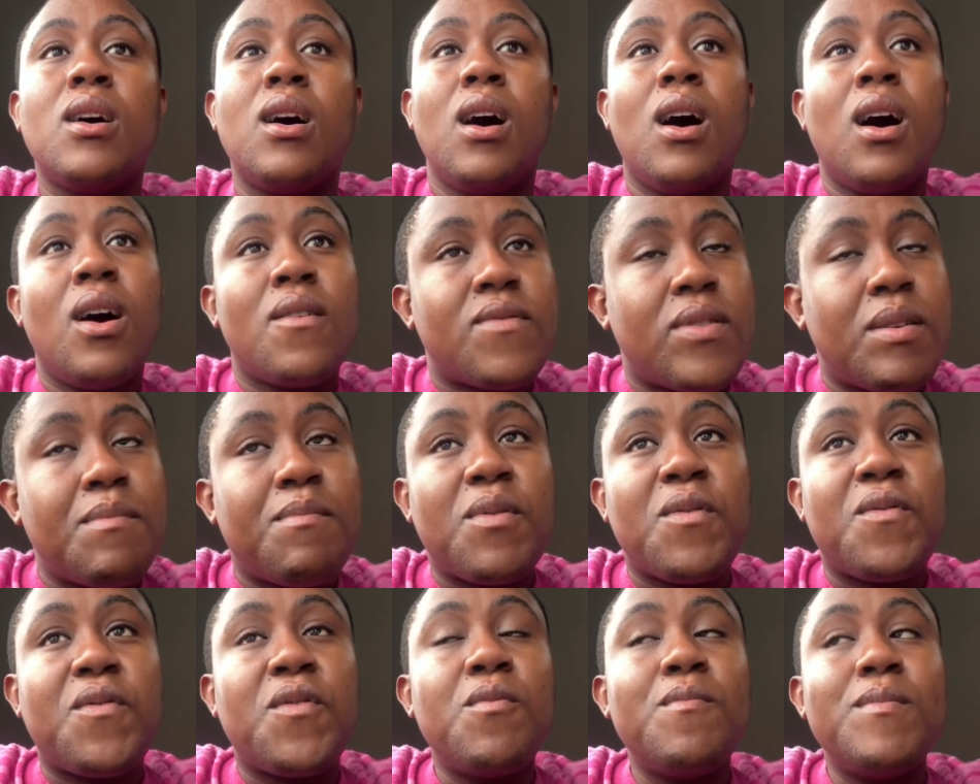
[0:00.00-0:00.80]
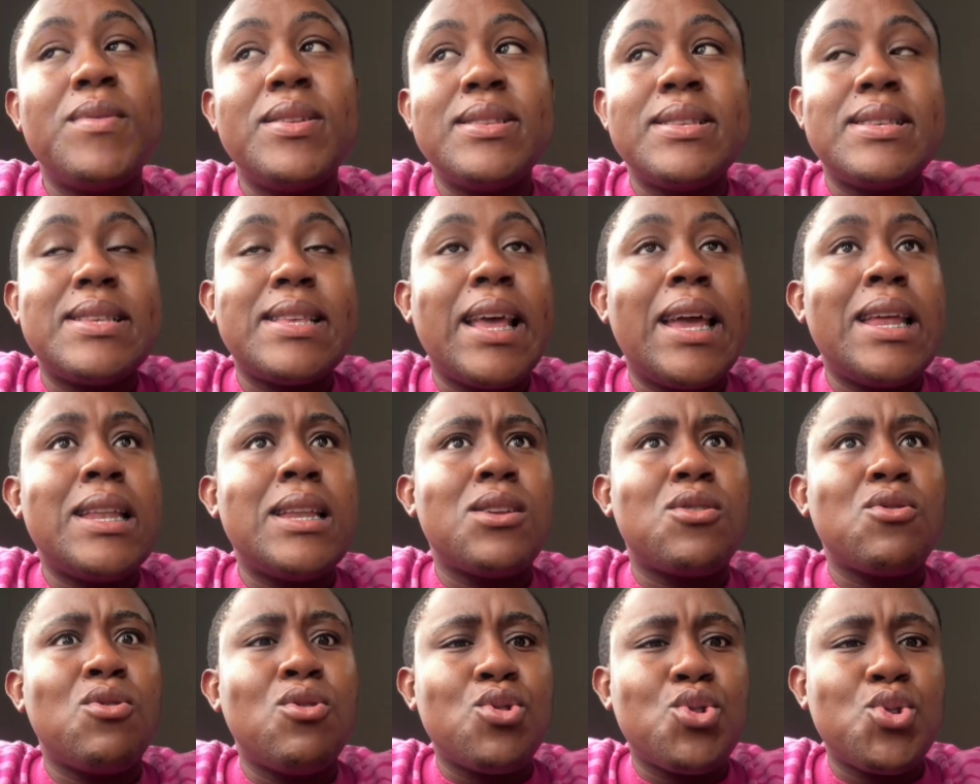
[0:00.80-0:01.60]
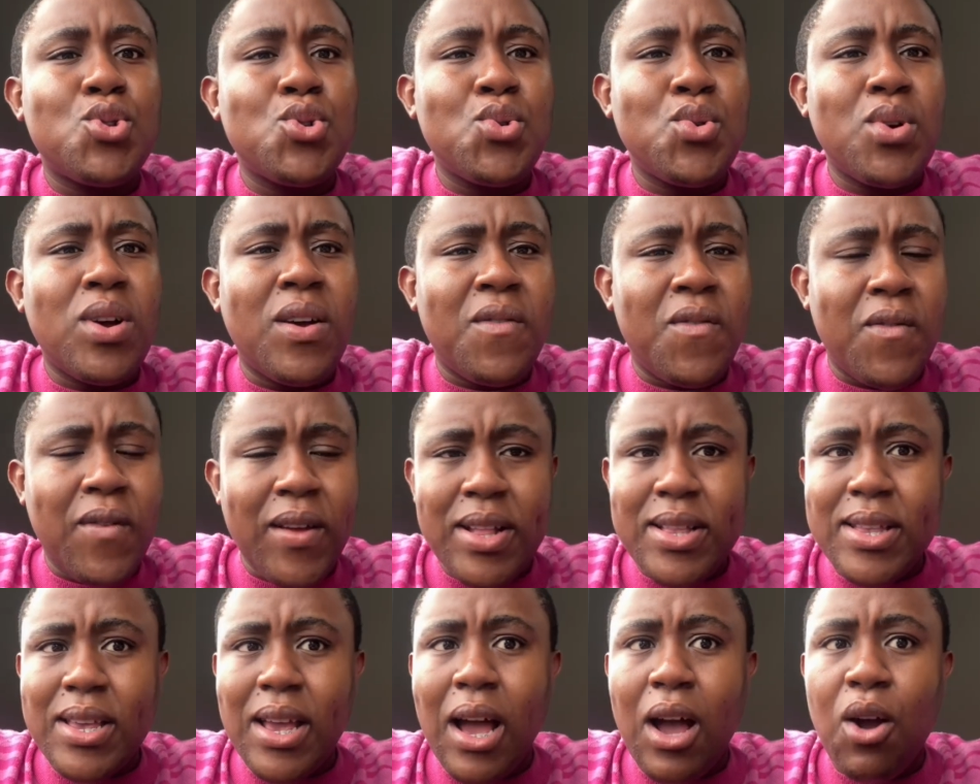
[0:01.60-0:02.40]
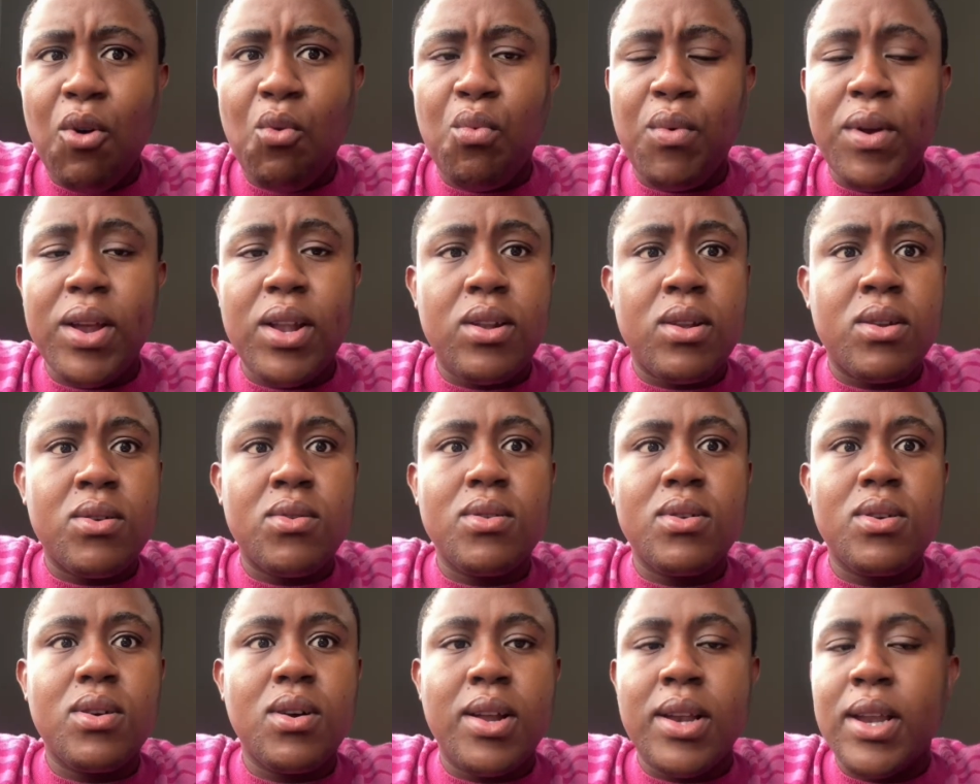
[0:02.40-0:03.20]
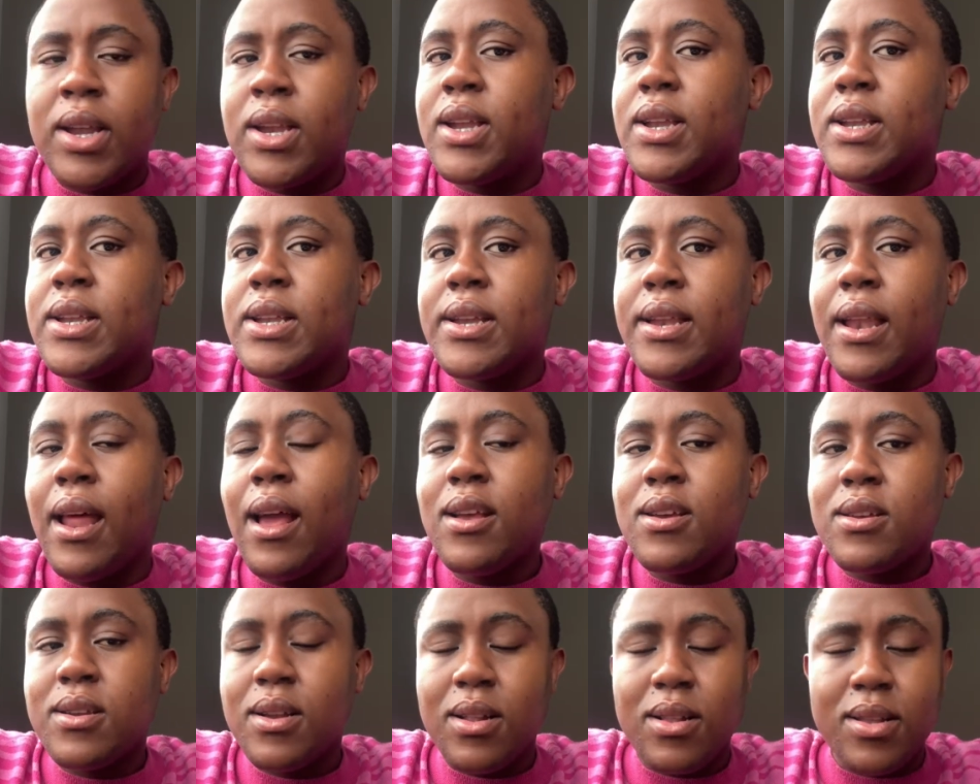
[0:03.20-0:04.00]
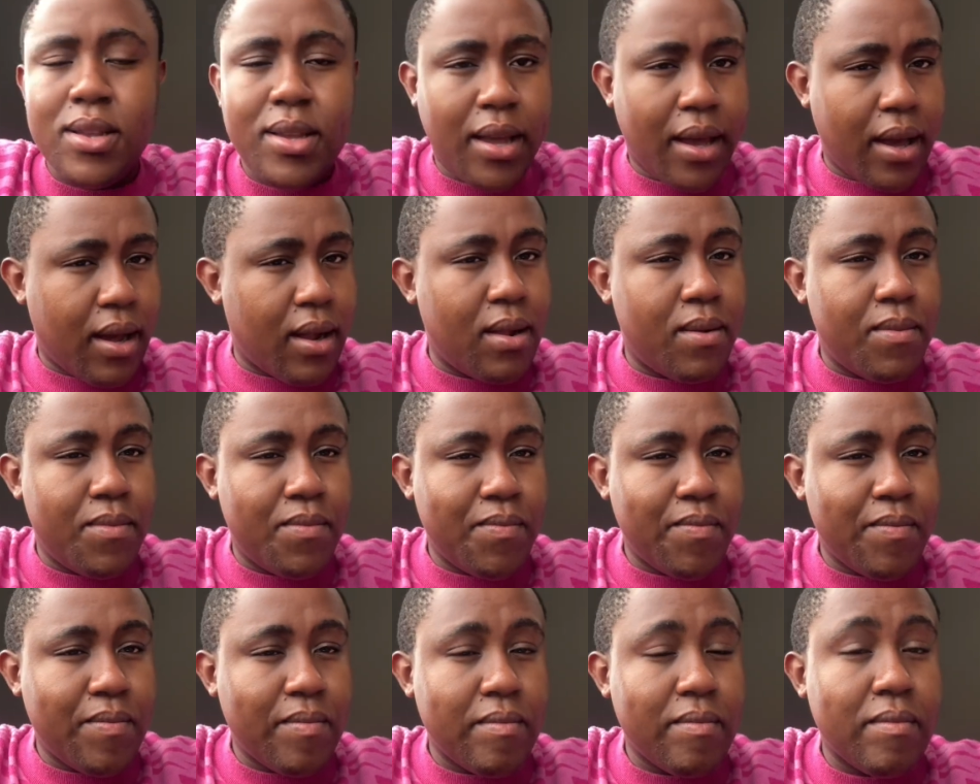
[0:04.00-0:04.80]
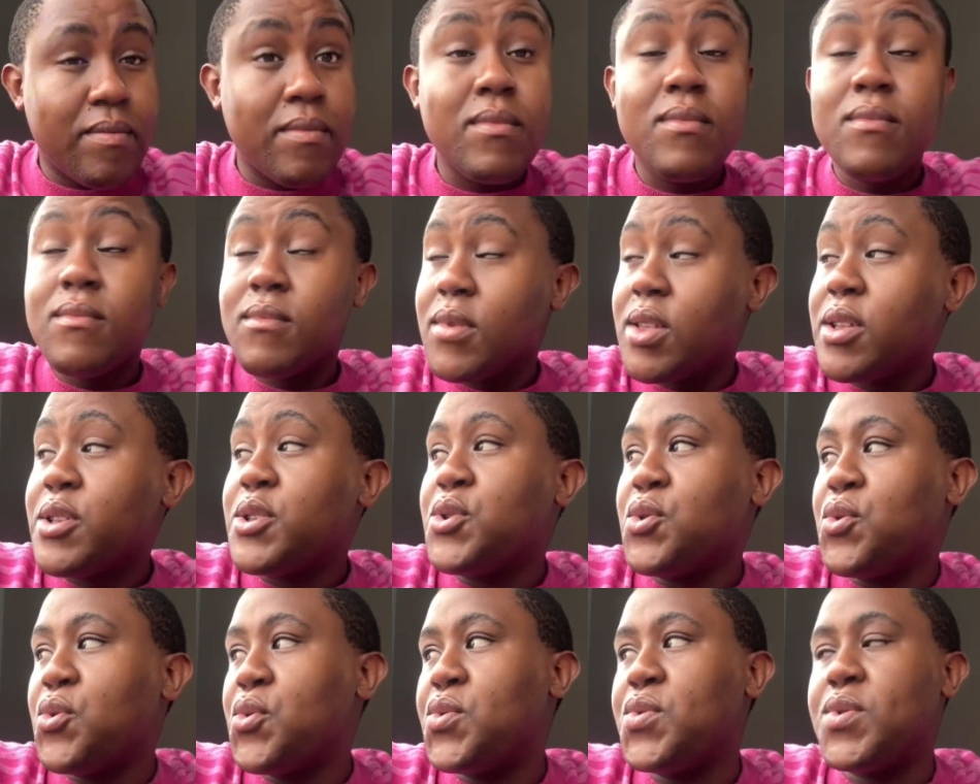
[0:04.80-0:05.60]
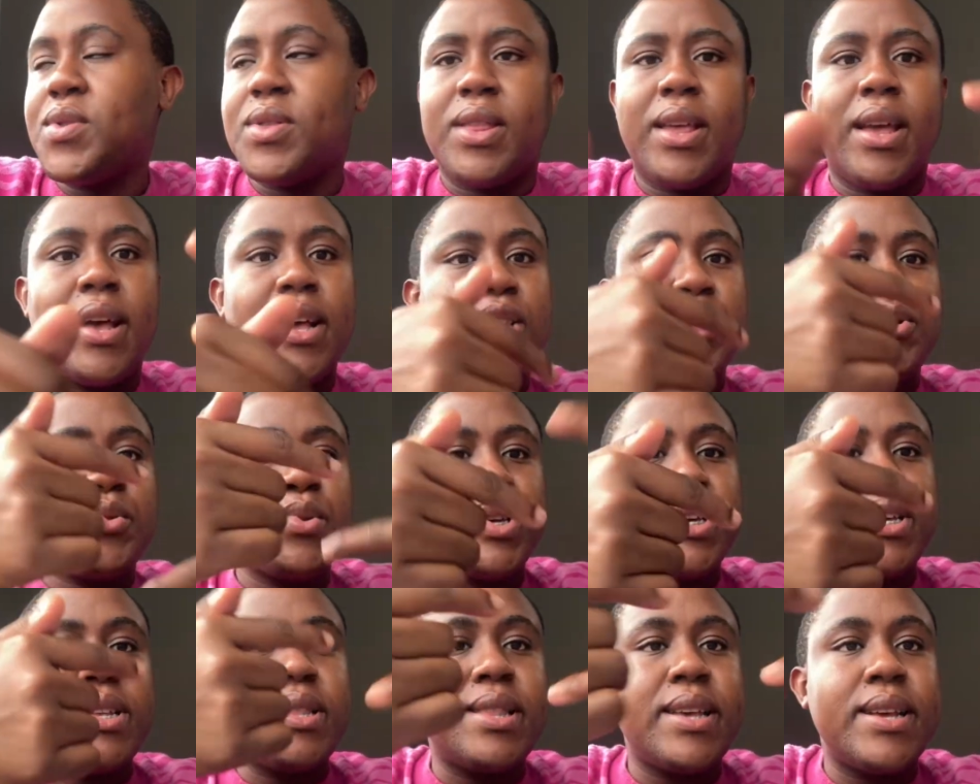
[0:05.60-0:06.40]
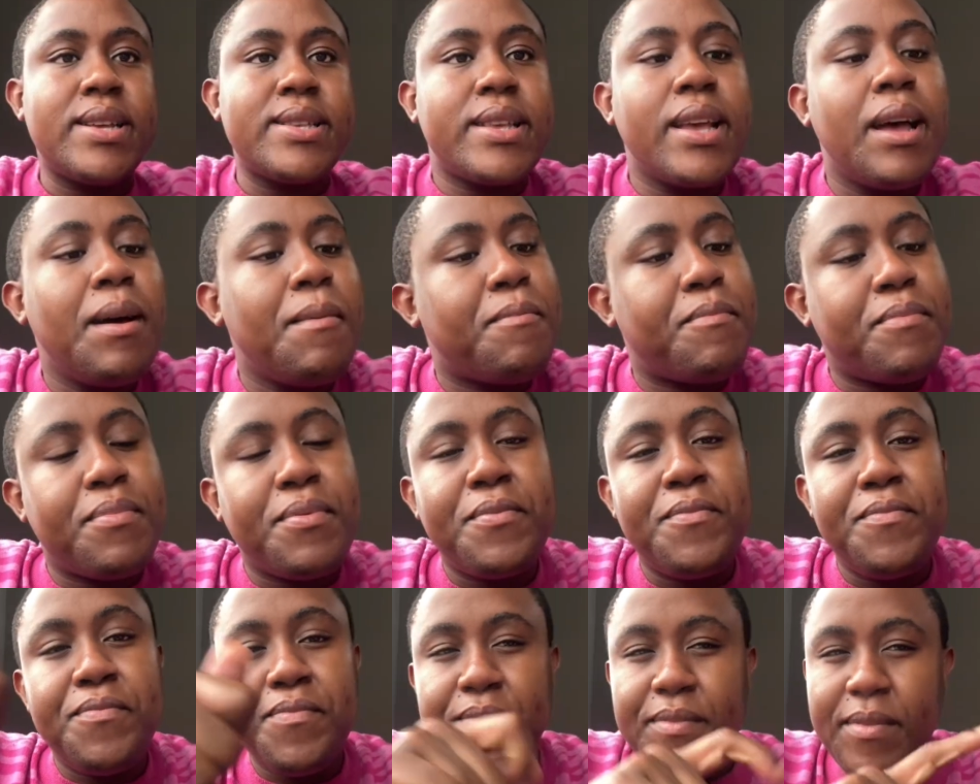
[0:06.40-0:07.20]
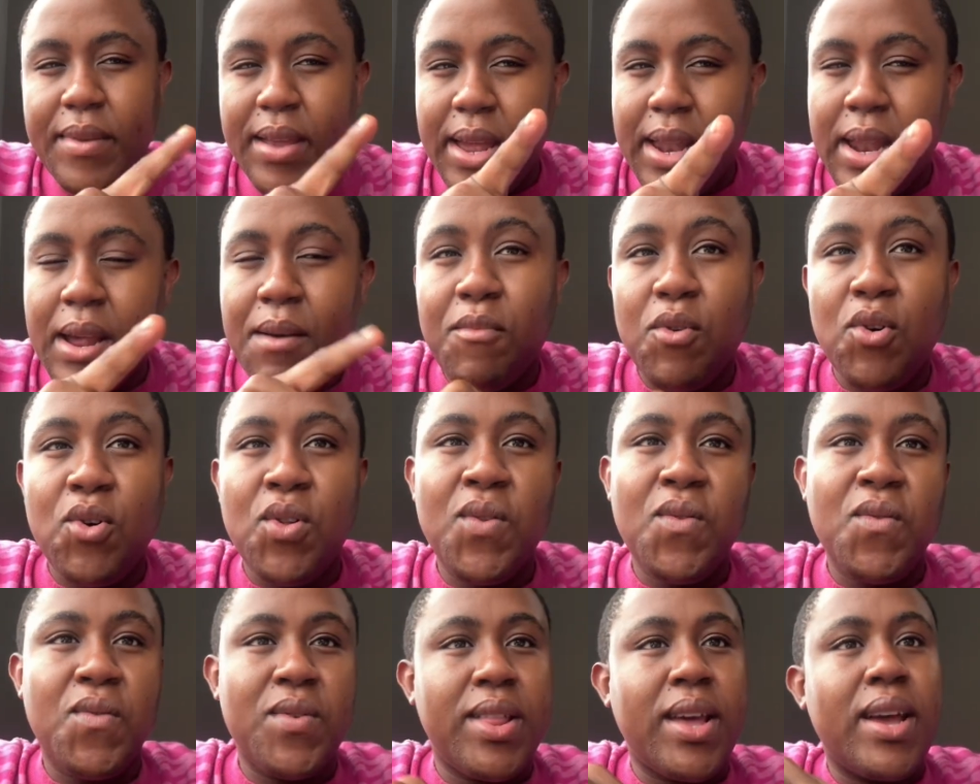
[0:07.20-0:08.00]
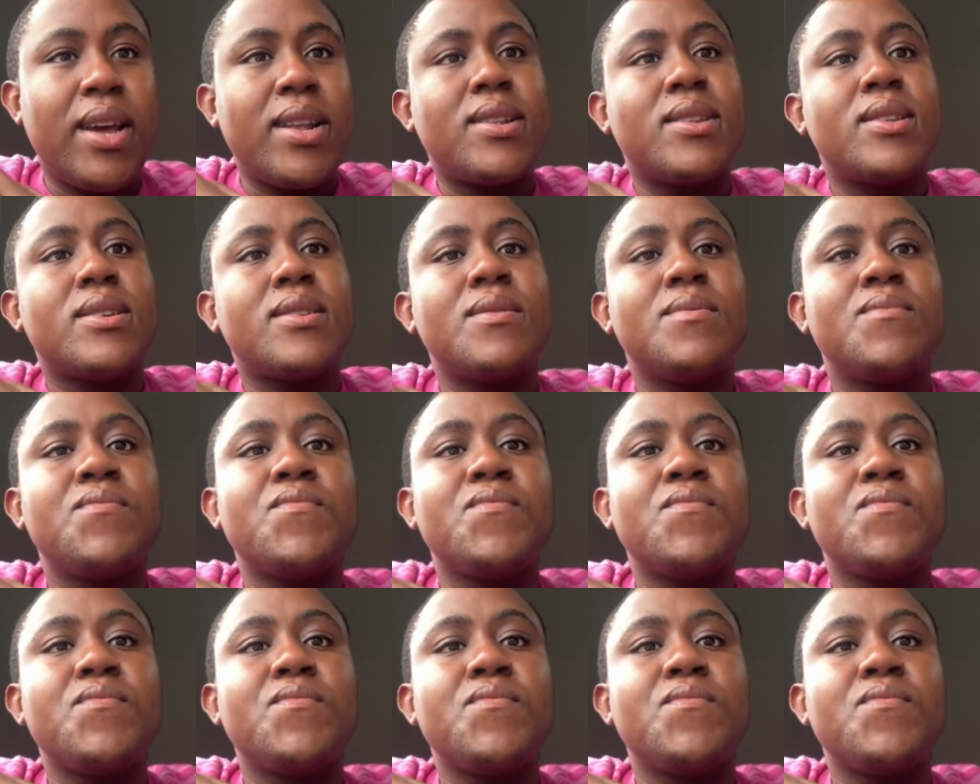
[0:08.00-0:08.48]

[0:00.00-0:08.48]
of the performance and it also affects how we look on an international scale. So they are switching things up and I'm all for that.